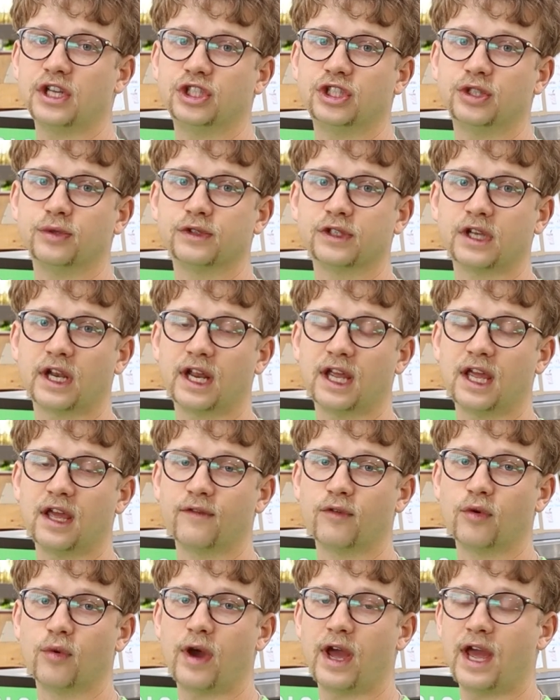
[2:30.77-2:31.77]
she was going to
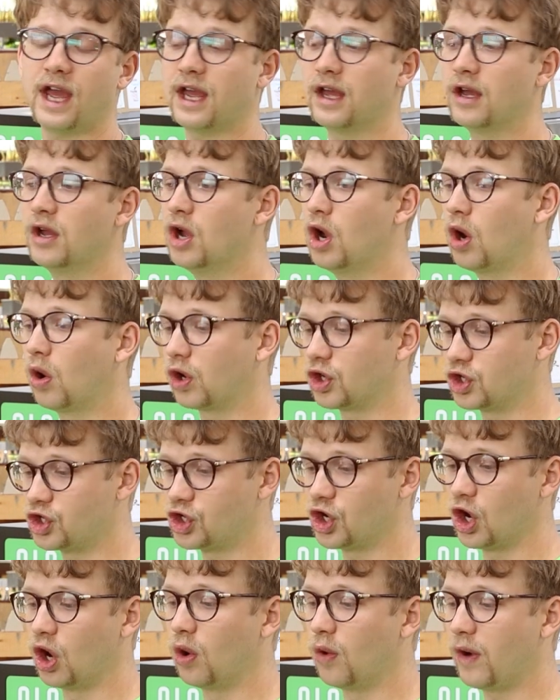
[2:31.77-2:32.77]
give away or
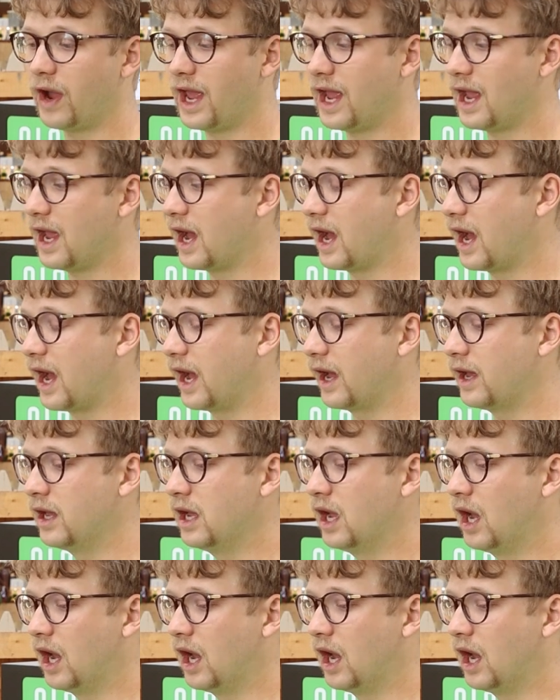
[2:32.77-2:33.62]
show a